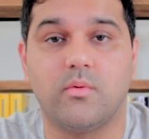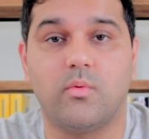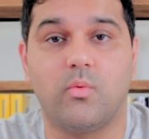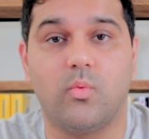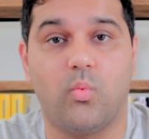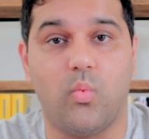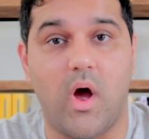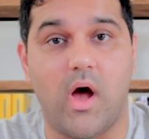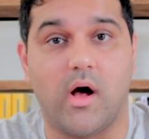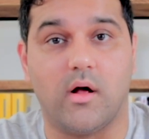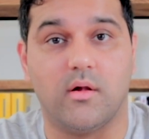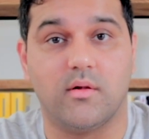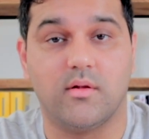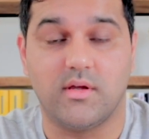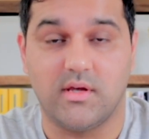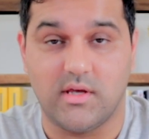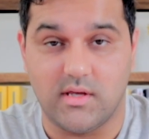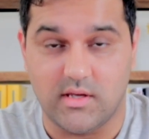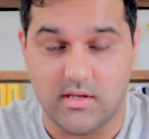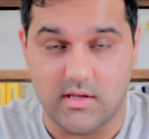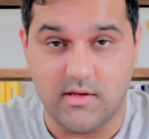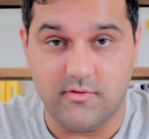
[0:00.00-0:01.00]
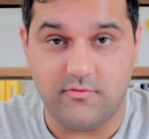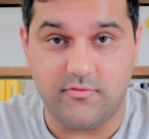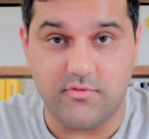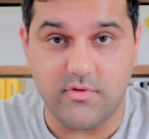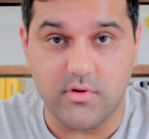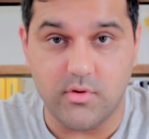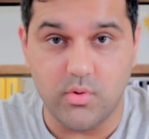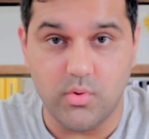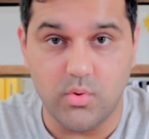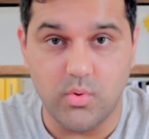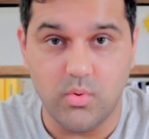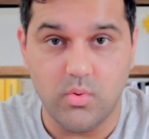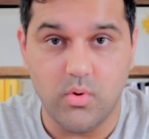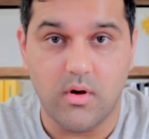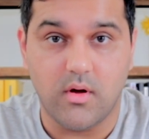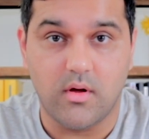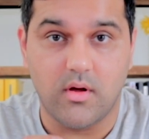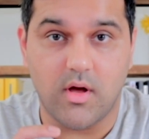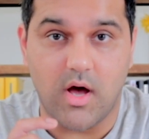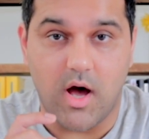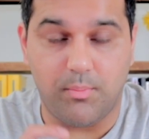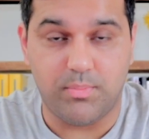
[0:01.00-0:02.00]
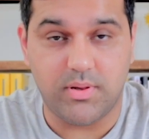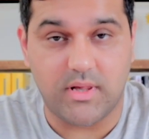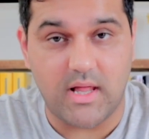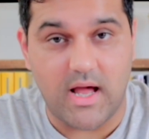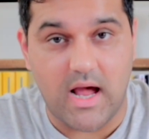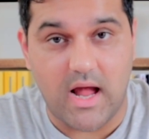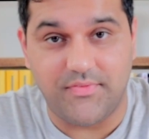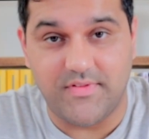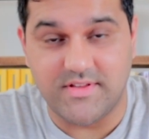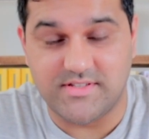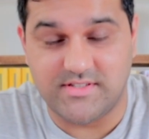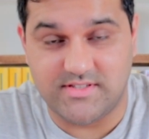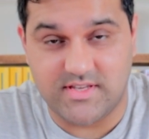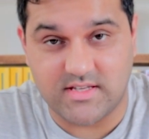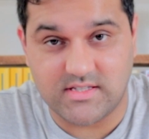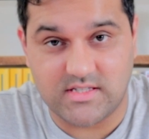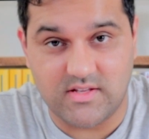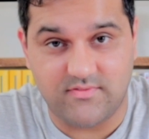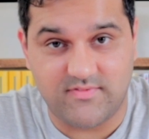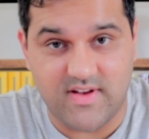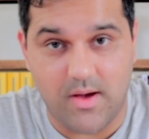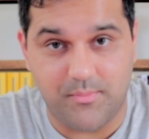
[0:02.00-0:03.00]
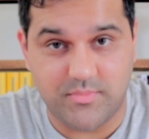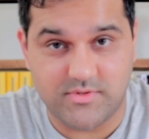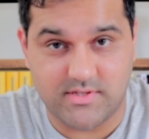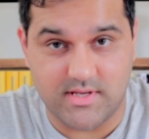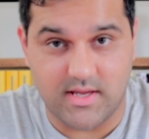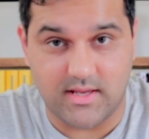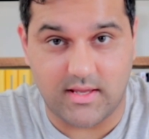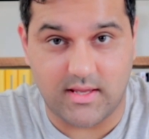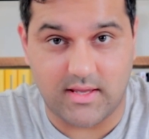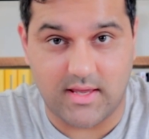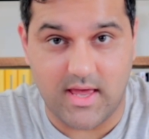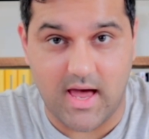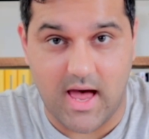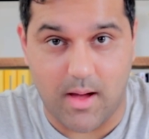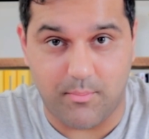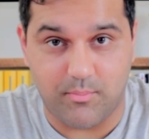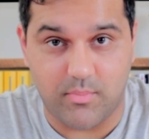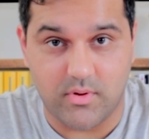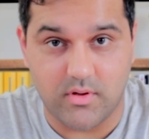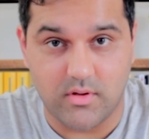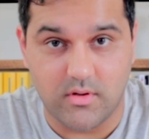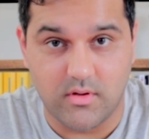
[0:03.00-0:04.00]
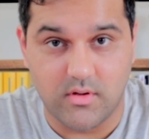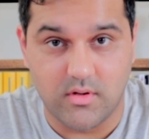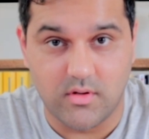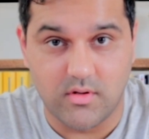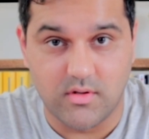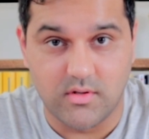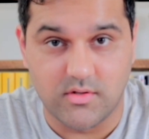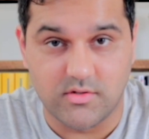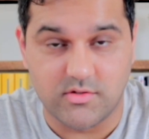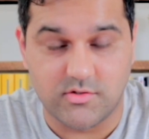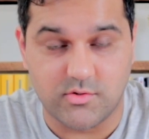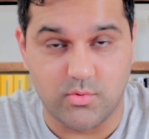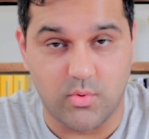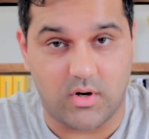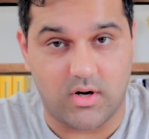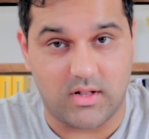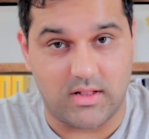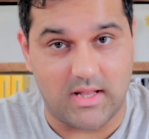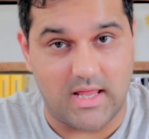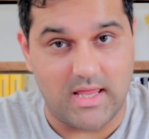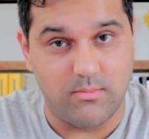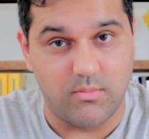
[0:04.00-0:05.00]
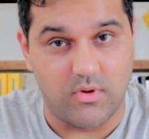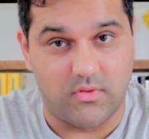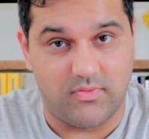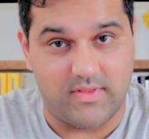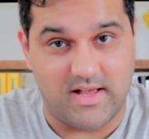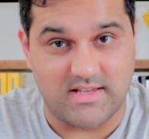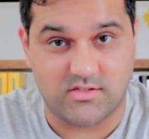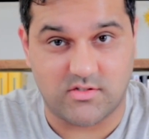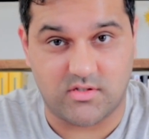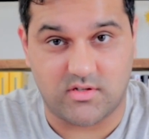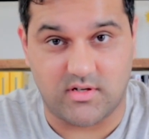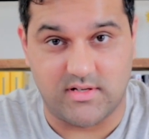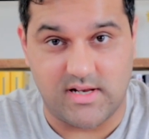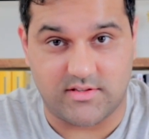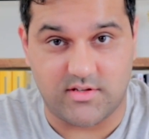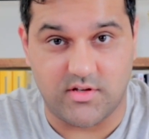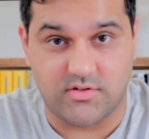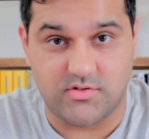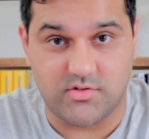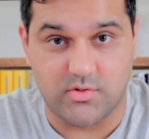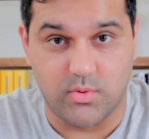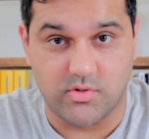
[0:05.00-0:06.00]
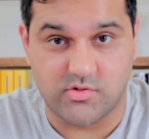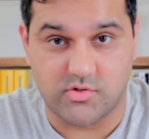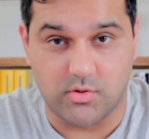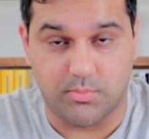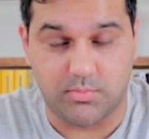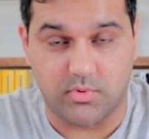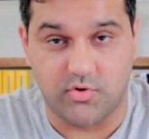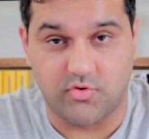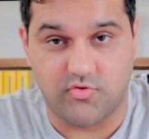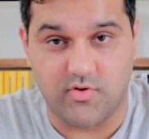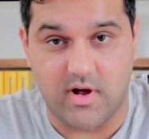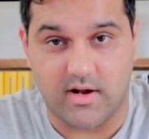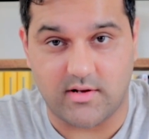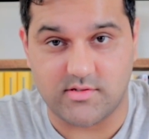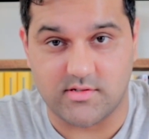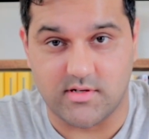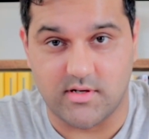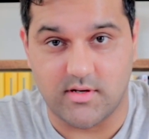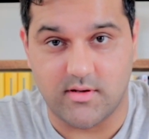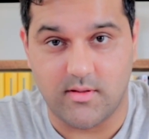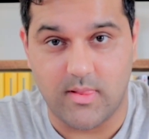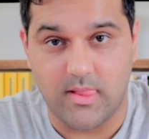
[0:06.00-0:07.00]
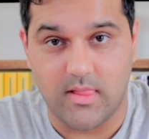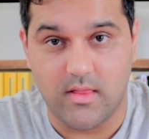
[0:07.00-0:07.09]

Well, if you apply this 65% cap to a claimant that's connected to a subcontractor,